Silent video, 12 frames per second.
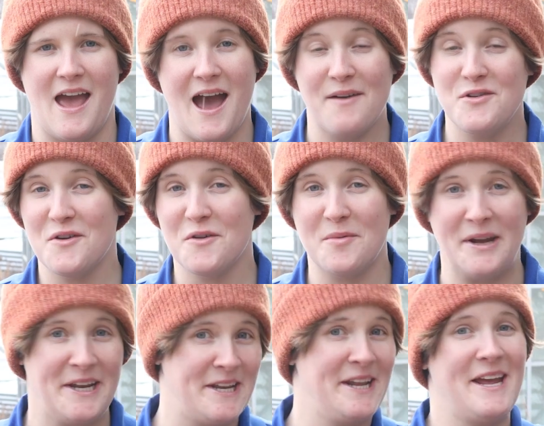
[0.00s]
Have you ever
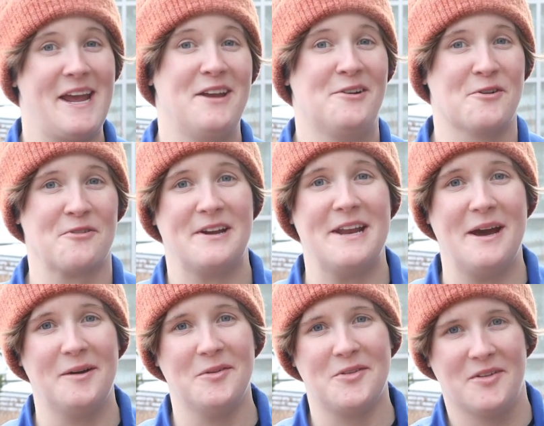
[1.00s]
been in a
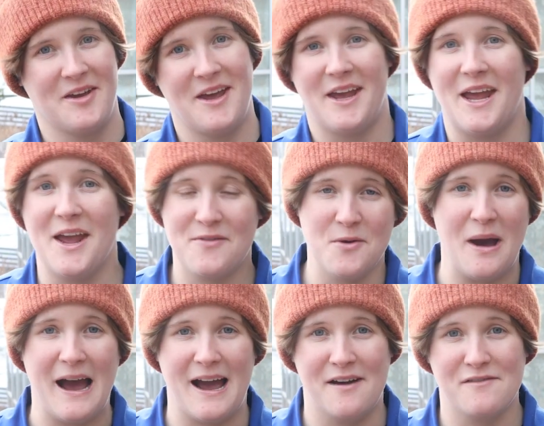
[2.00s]
greenhouse? If you
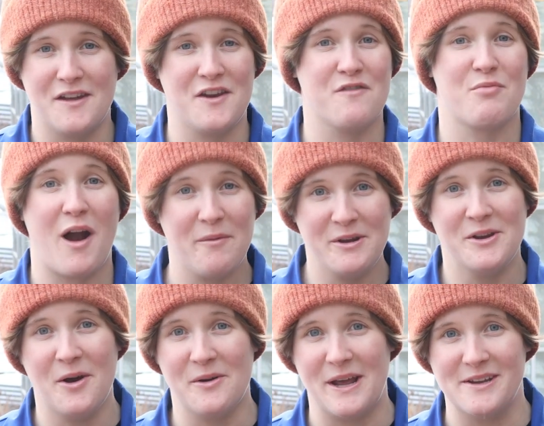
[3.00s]
have, then you've probably
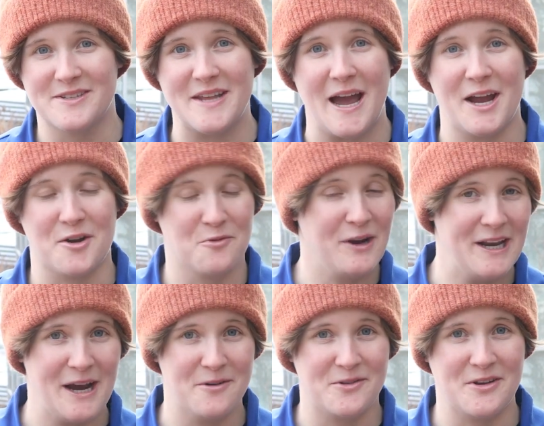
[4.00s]
noticed that
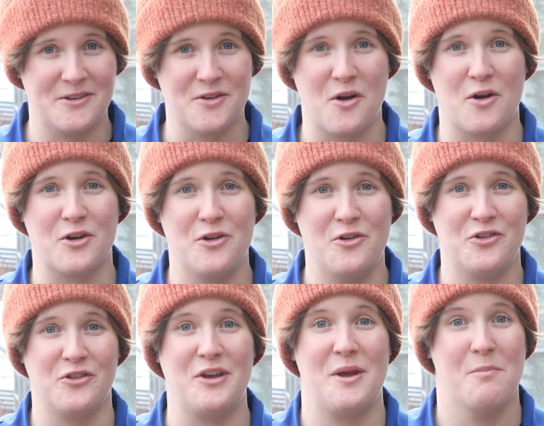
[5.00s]
greenhouses are
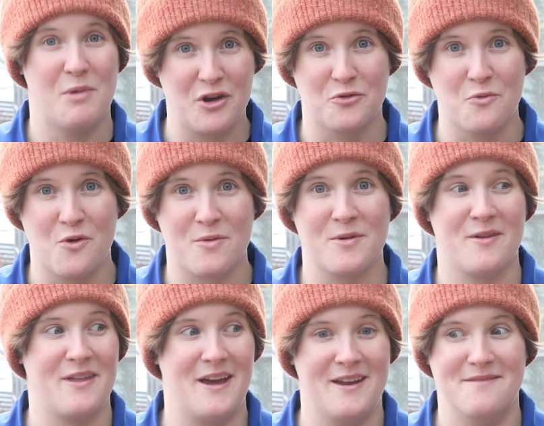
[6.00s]
usually much warmer
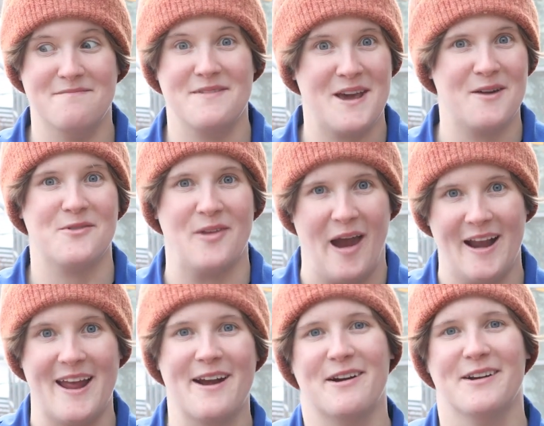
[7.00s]
than the outside
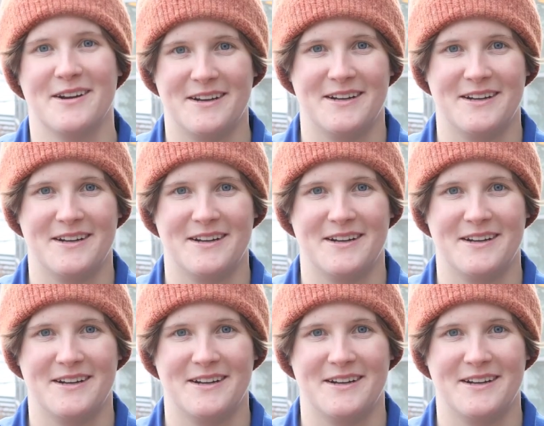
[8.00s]
air.